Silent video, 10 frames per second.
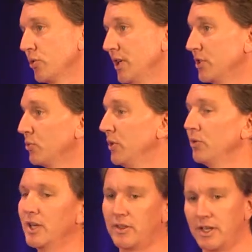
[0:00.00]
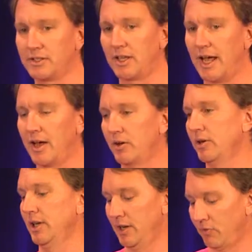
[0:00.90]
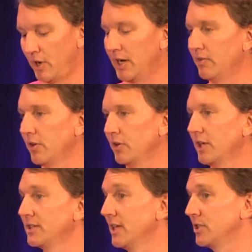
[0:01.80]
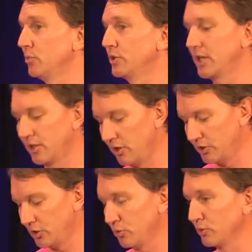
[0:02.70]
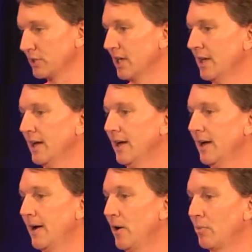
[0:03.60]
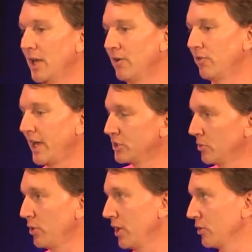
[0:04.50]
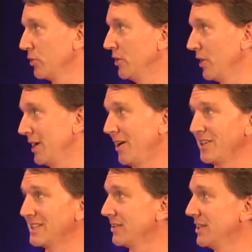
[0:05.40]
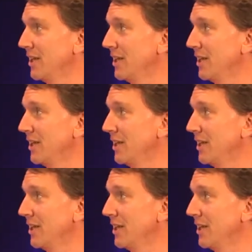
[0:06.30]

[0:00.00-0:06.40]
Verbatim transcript: screens. So we read things aloud and a variety of other accessible technology tools. Uh, our main flagship product, Read and Write, now has